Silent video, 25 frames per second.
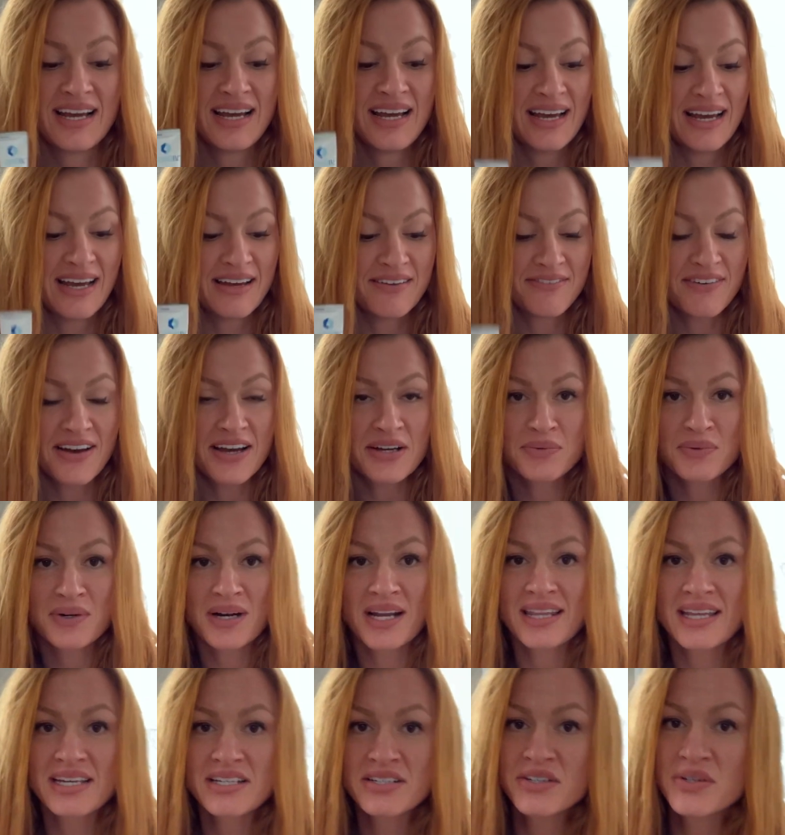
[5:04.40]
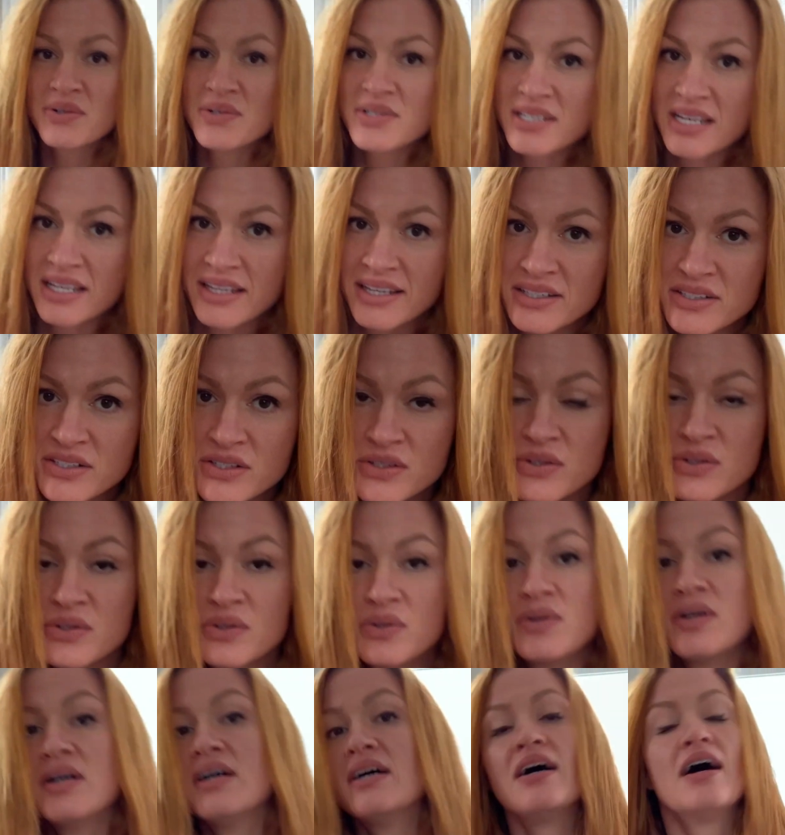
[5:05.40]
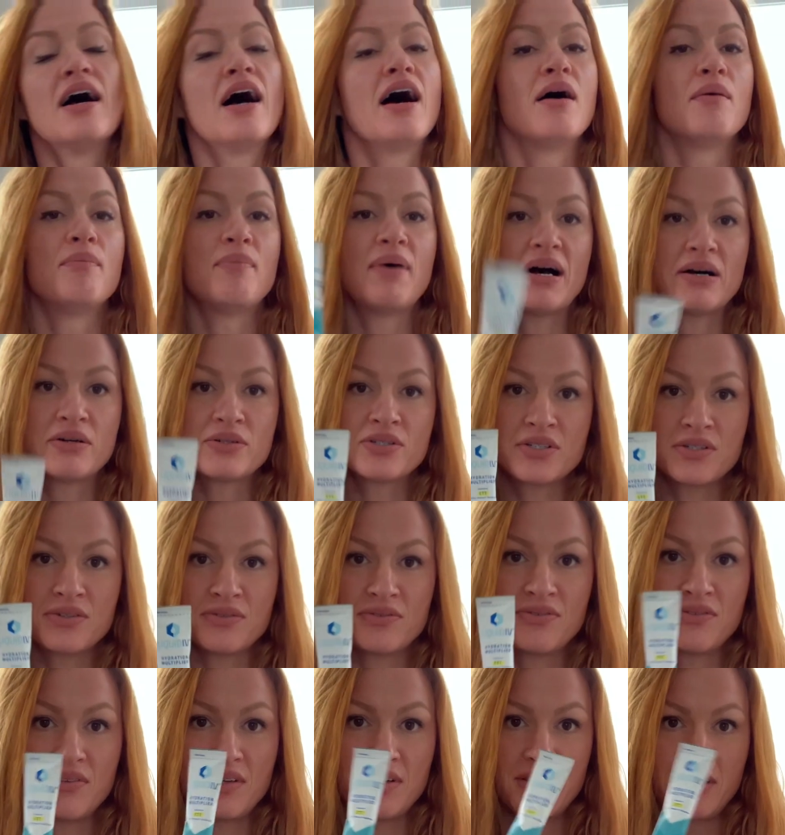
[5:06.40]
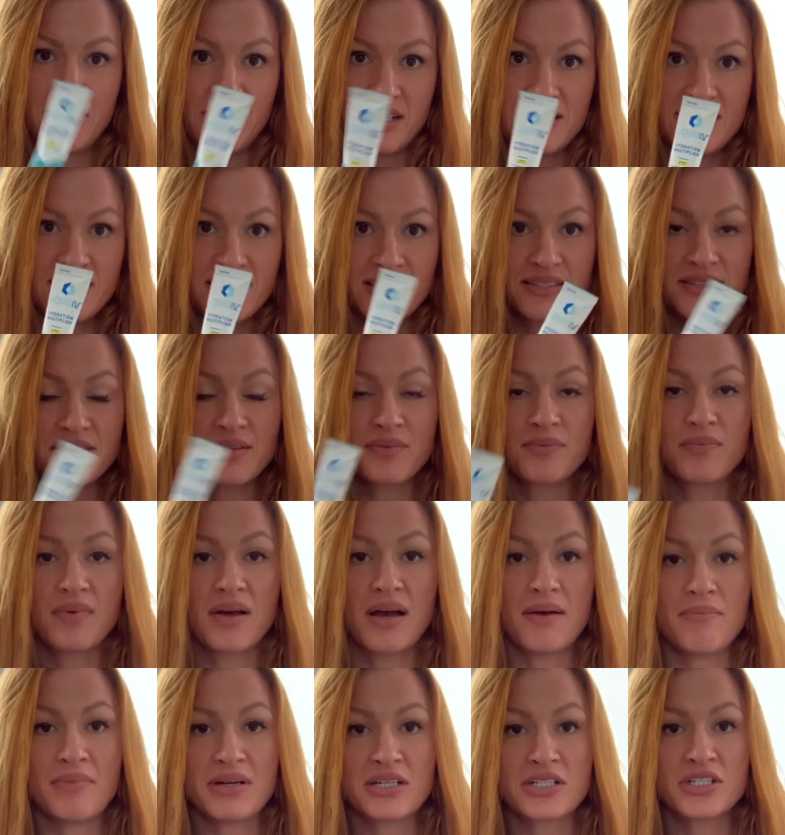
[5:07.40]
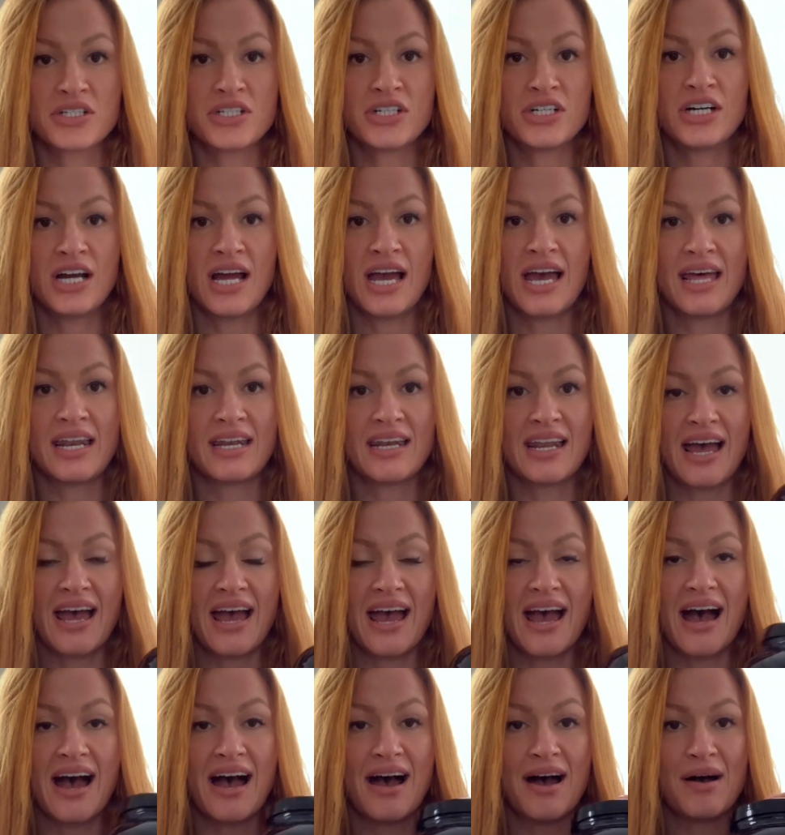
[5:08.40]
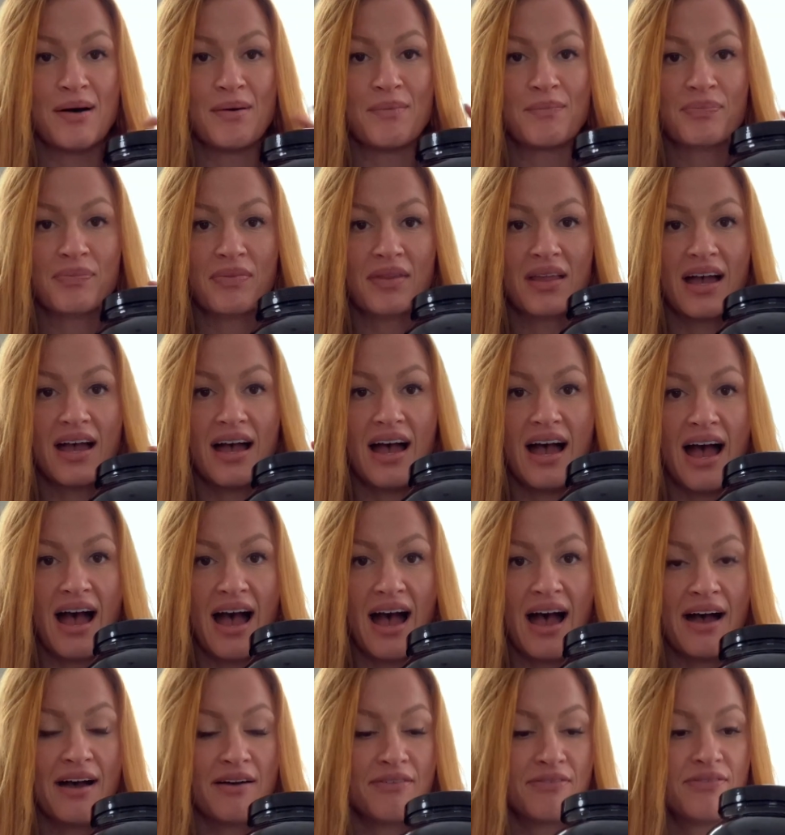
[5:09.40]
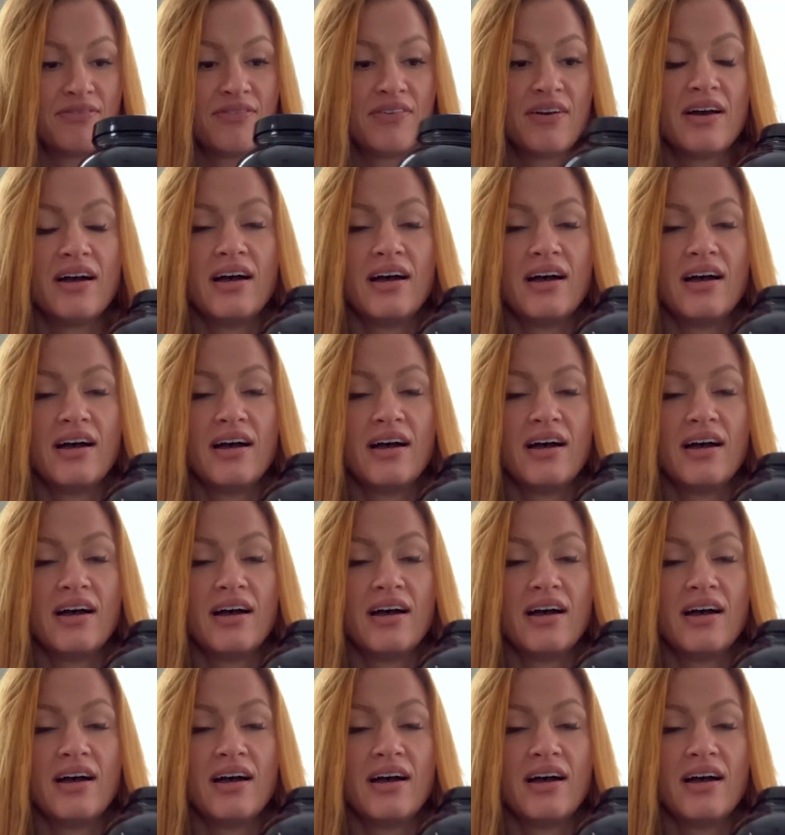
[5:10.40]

In fact, what I like to do is I like to do a pouch of this mixture and a half